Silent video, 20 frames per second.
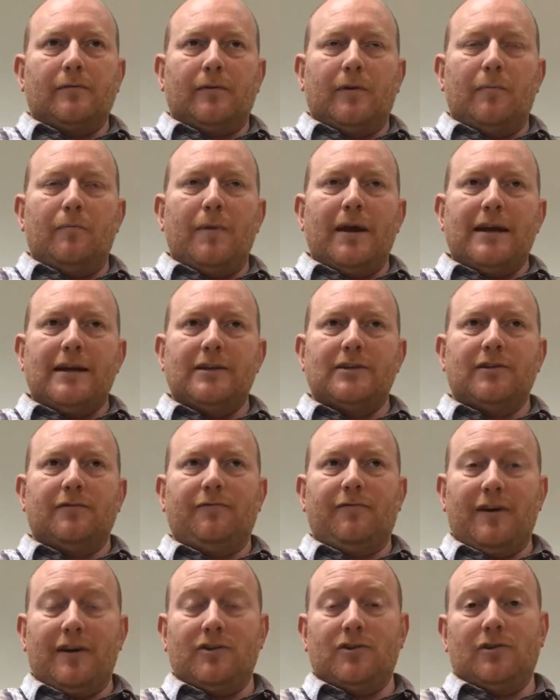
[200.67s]
the major
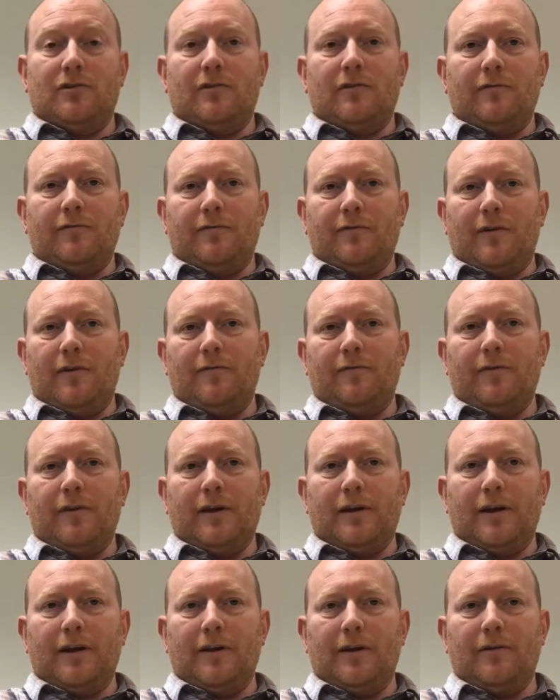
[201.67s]
feature of the
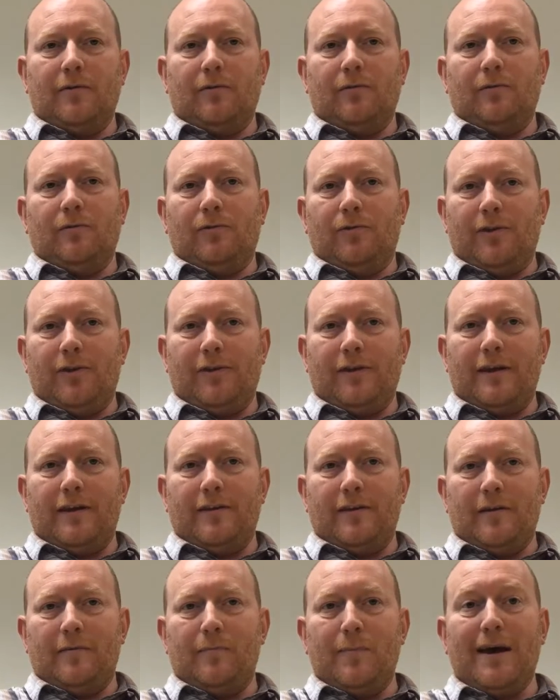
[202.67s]
clinical
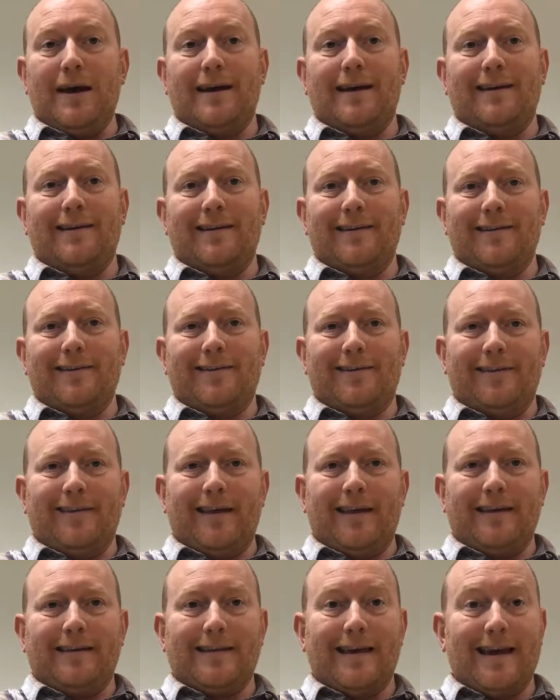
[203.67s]
disease in man is
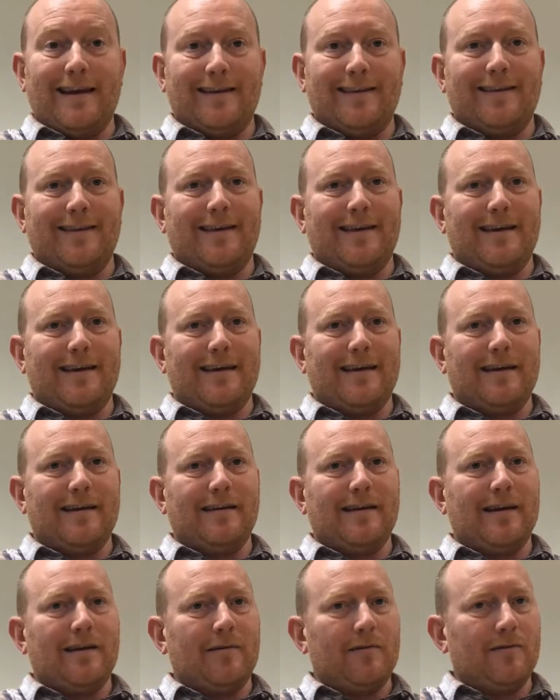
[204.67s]
ataxia
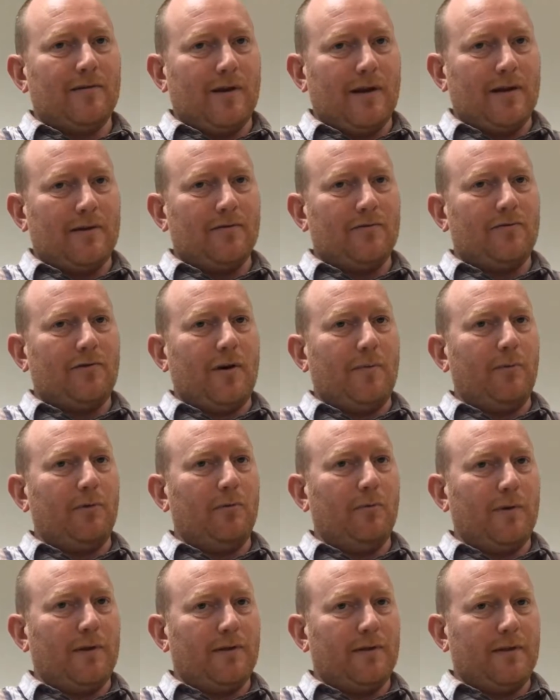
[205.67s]
and
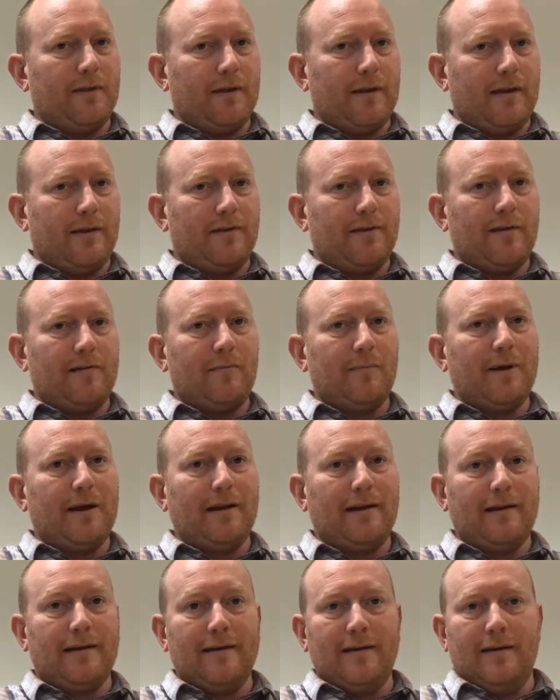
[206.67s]
trouble with
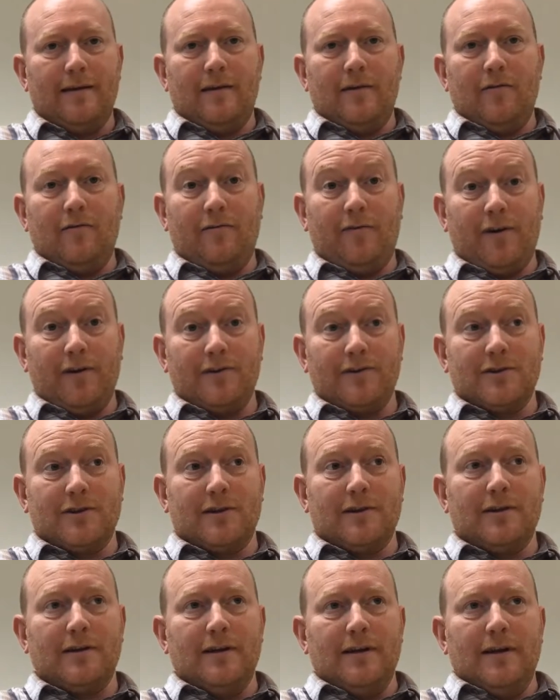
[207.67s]
cerebellar
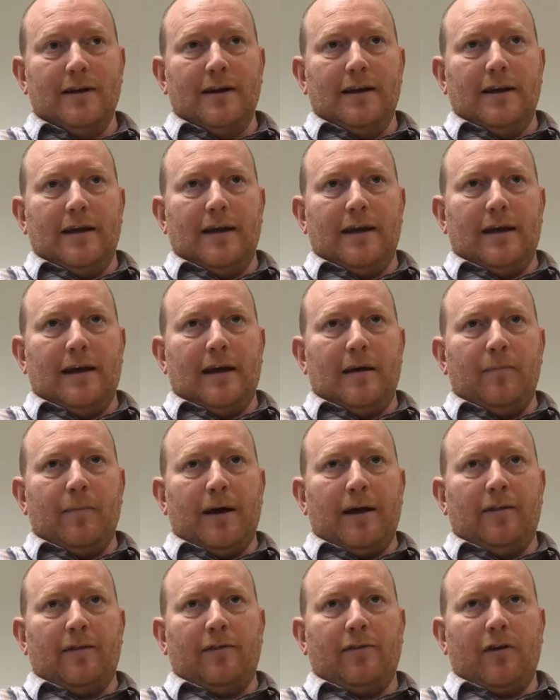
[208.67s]
function.
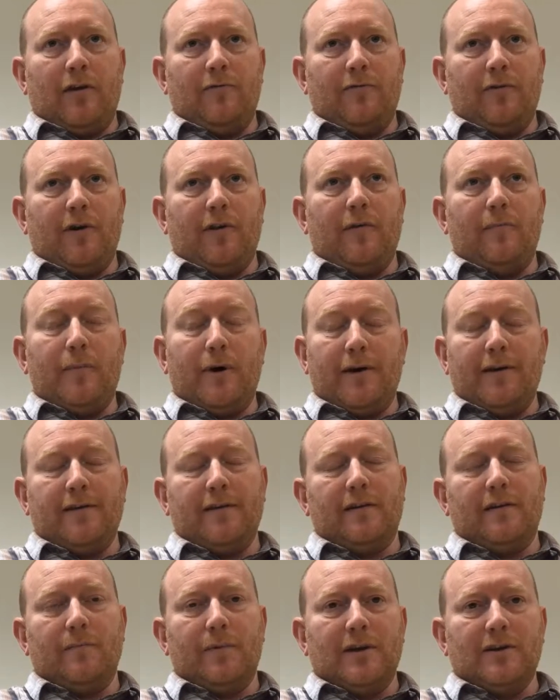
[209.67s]
And so far the mice
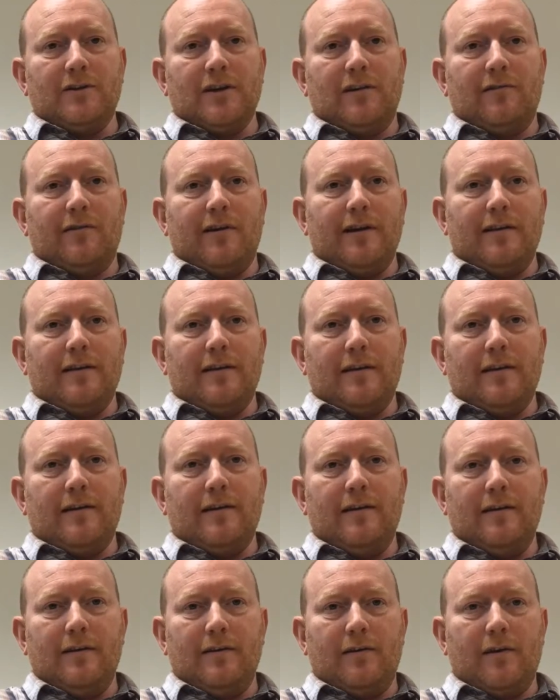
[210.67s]
that have been
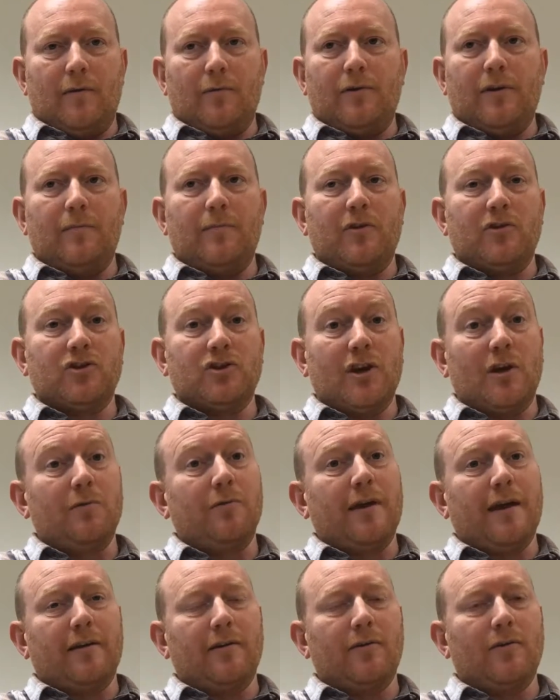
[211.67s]
generated don't seem to show
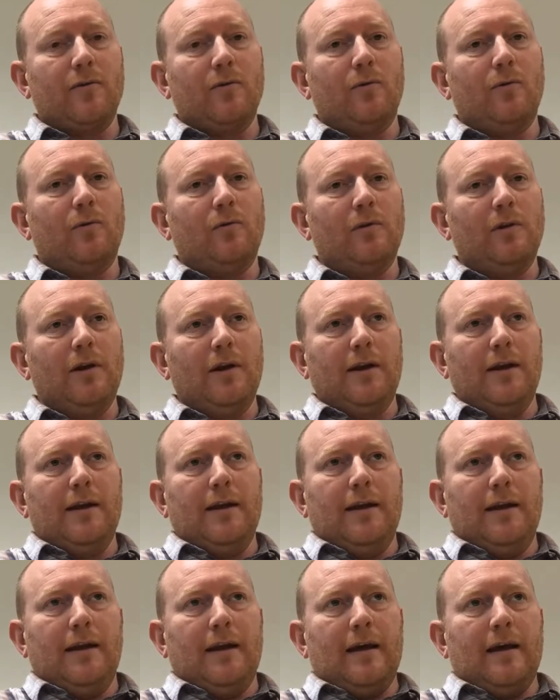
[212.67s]
that at all.
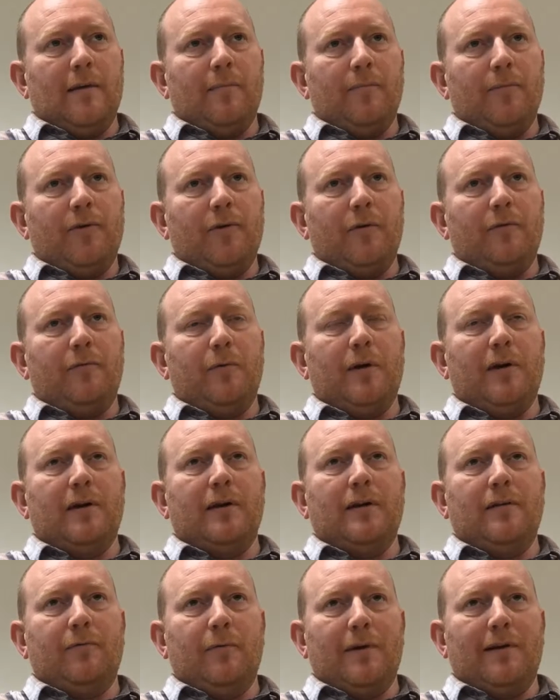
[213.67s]
So if
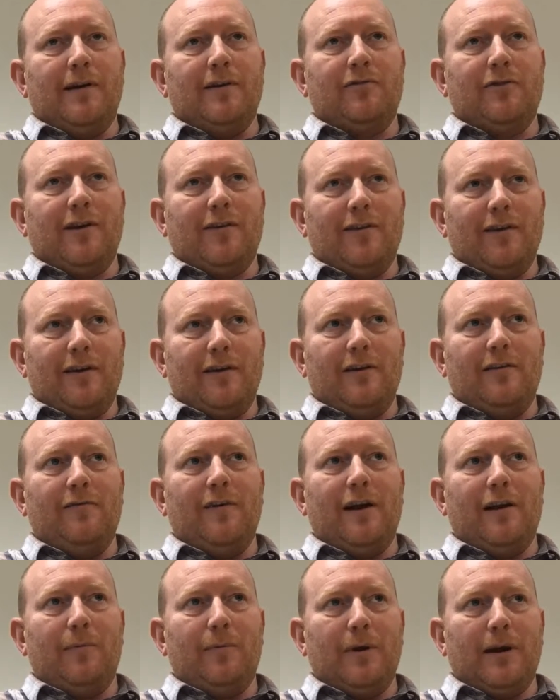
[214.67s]
we're interested in
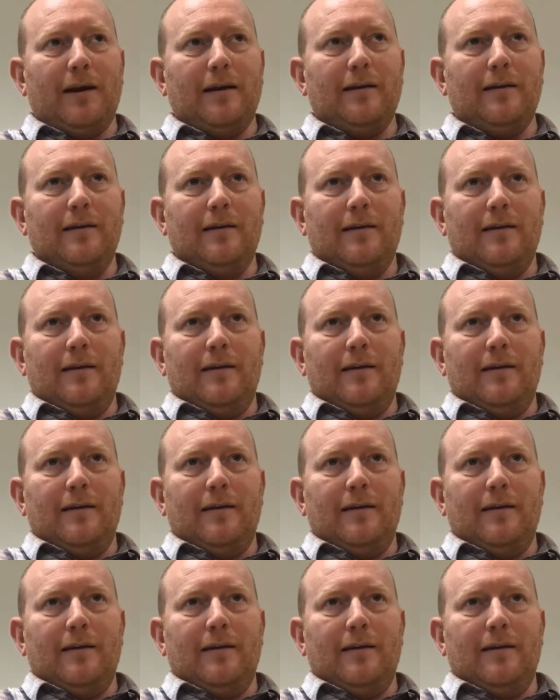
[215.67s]
developing